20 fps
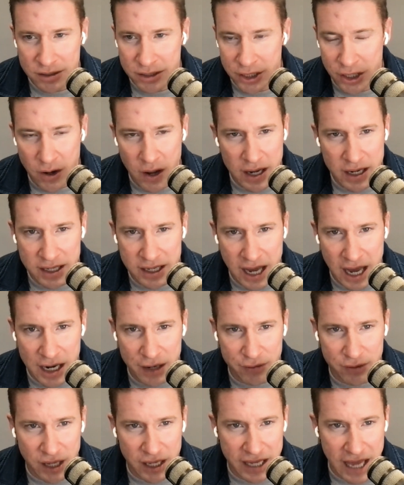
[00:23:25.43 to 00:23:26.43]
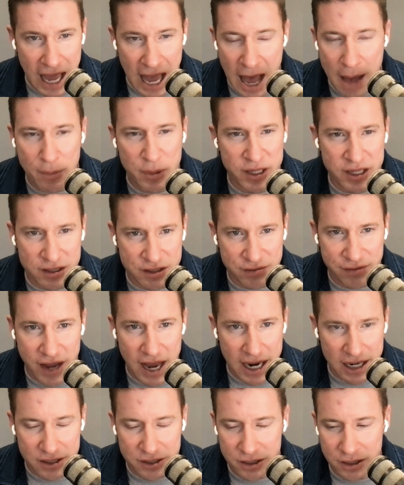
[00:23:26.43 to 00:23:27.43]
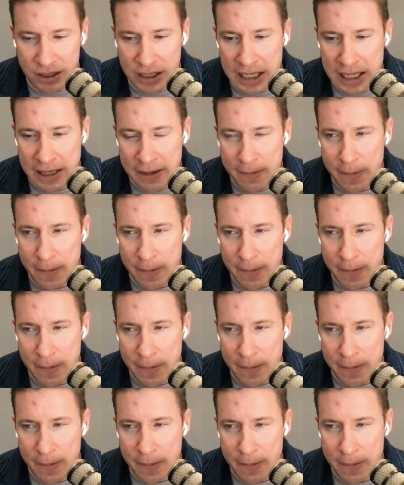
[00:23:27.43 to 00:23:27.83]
any kind of like happiness factor.